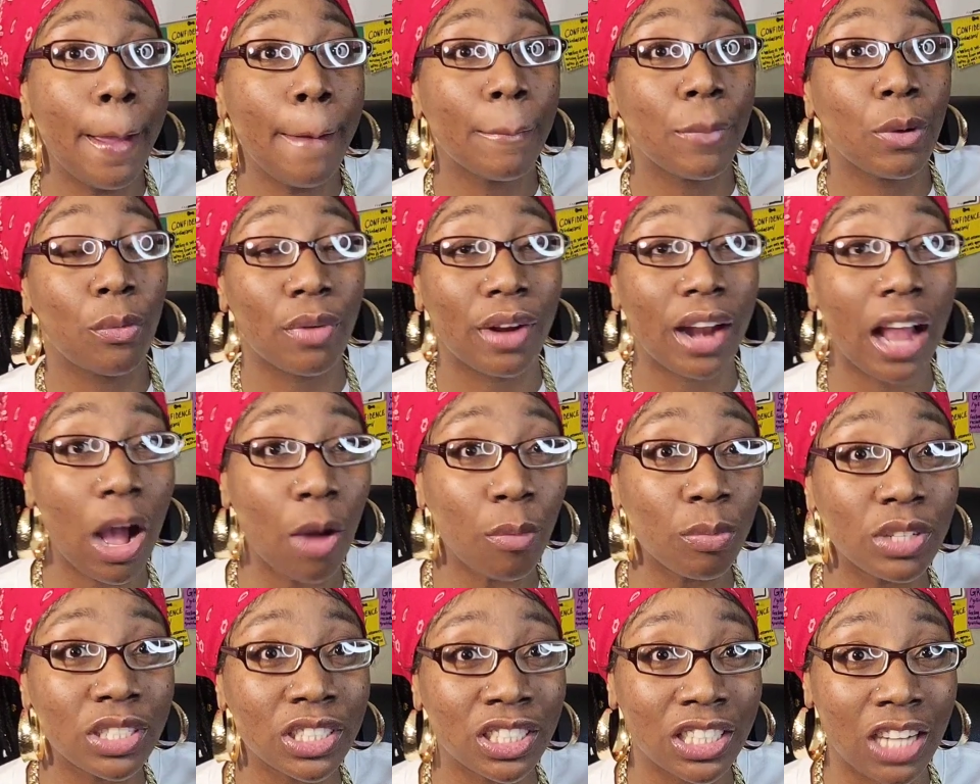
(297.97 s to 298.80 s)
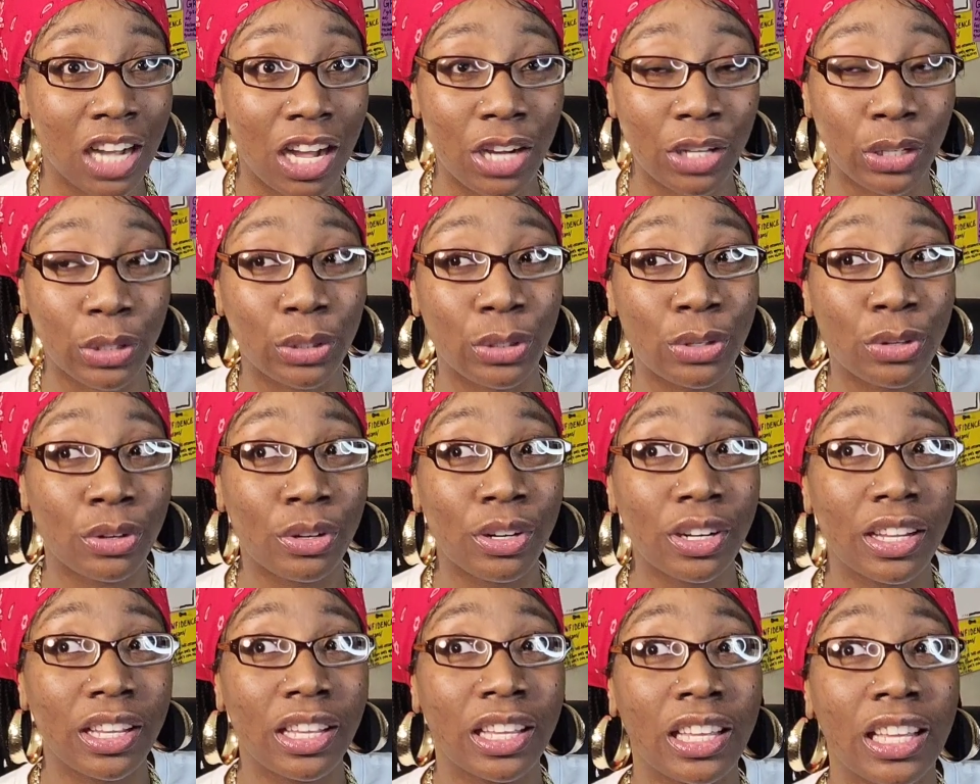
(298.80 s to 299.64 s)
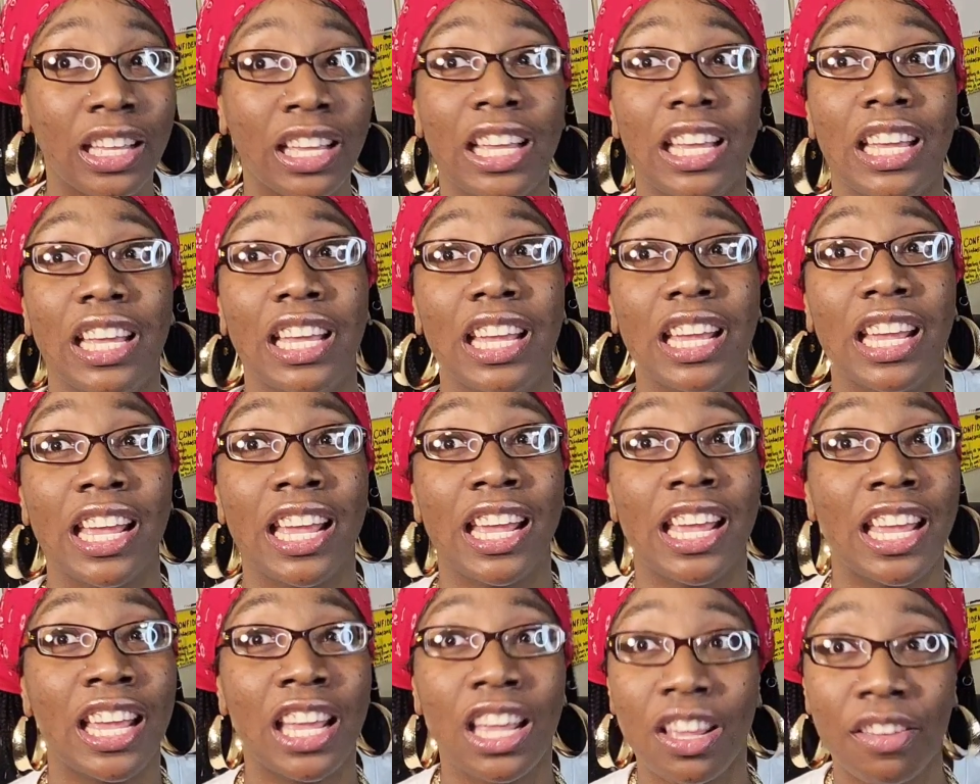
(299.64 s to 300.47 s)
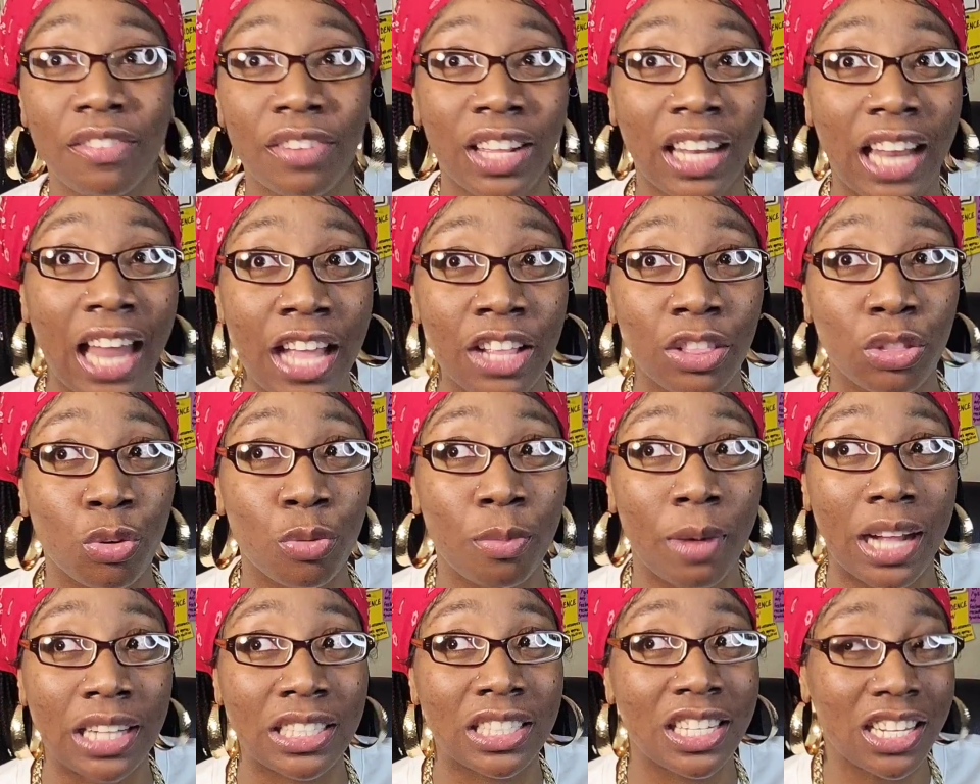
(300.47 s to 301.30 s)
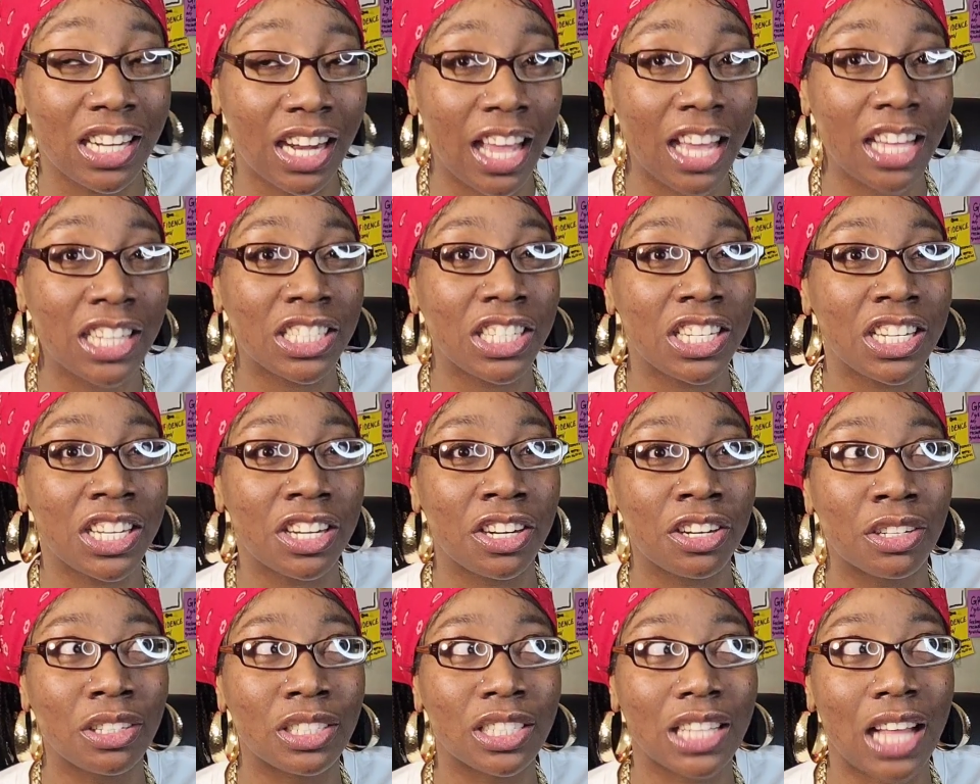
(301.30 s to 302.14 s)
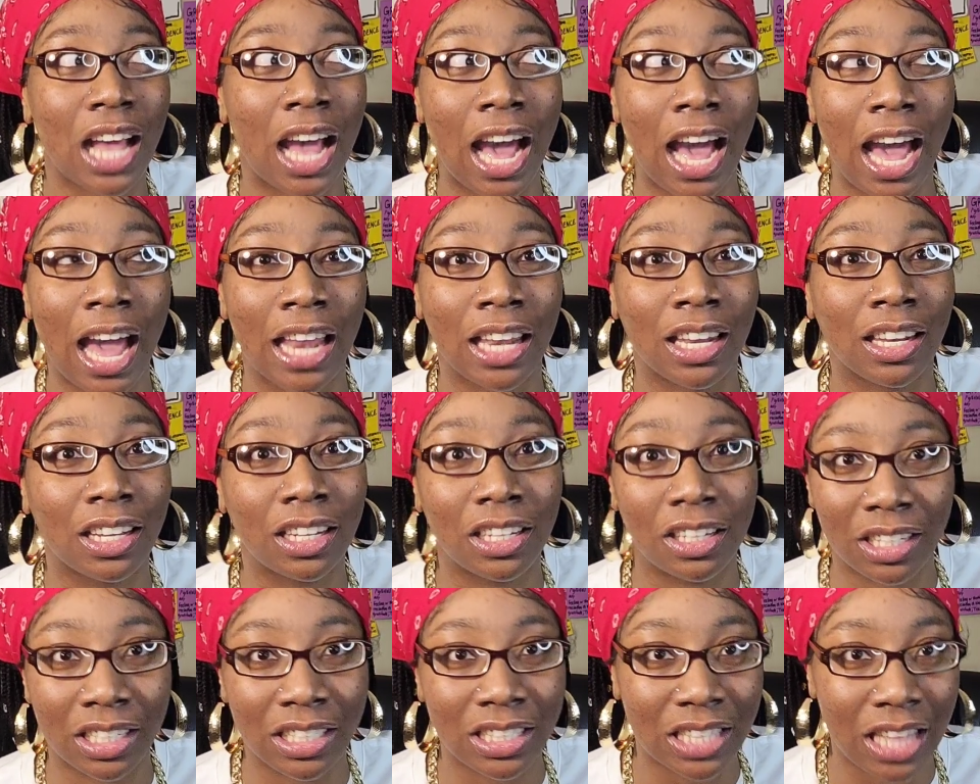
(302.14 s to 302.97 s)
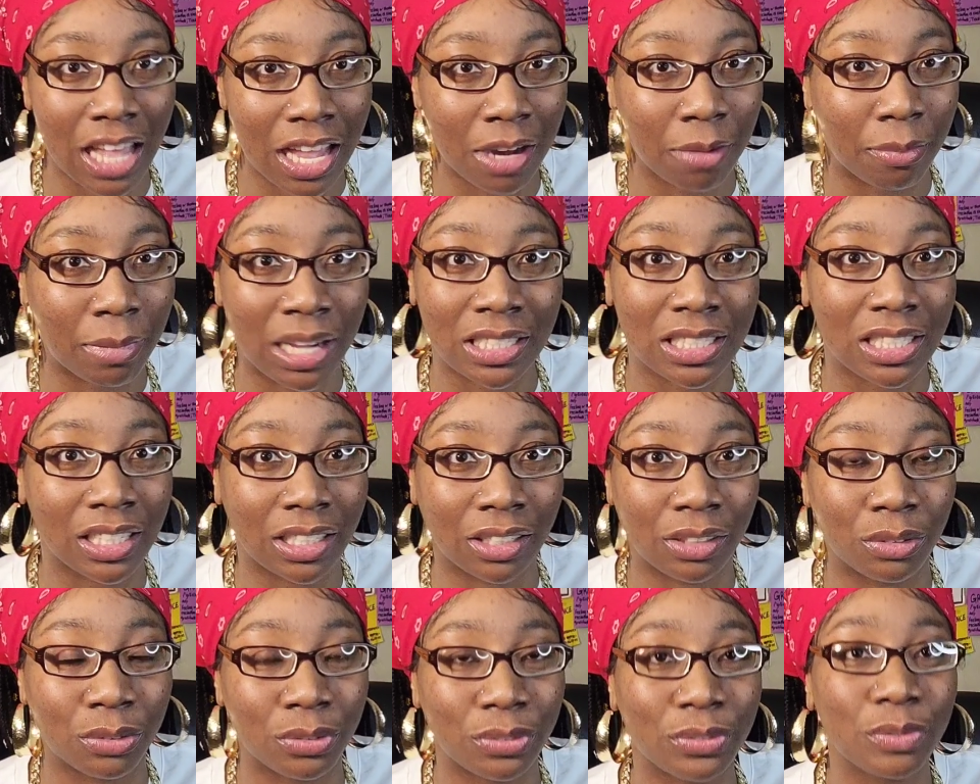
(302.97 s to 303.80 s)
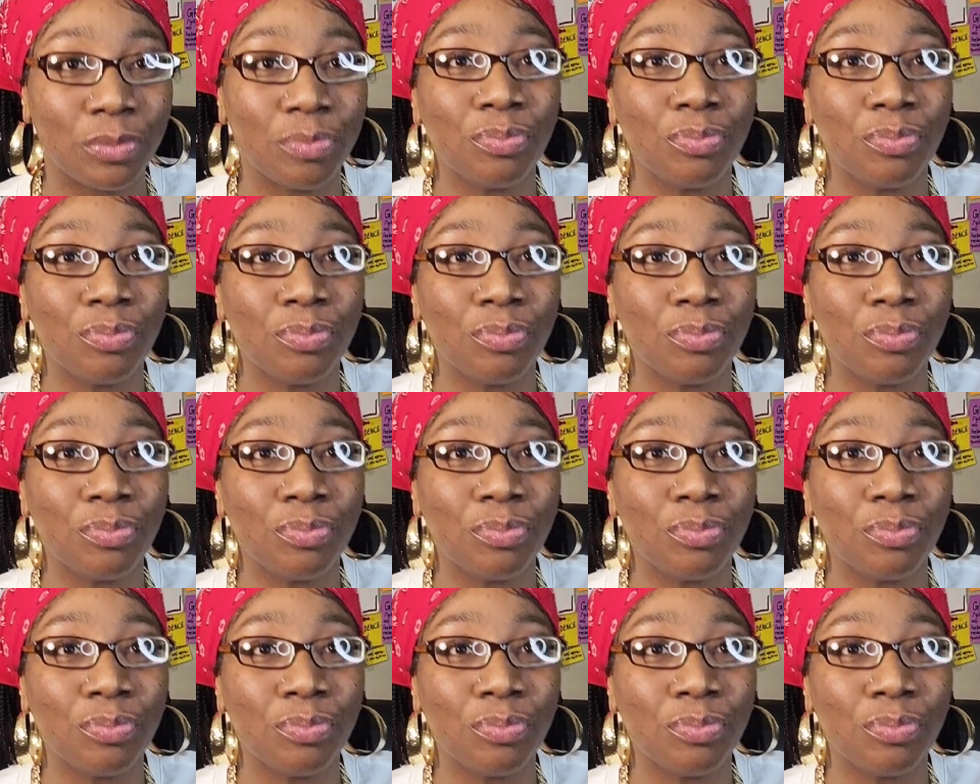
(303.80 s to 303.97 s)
But when I was younger, even like through my teenage years, I love to stay to myself.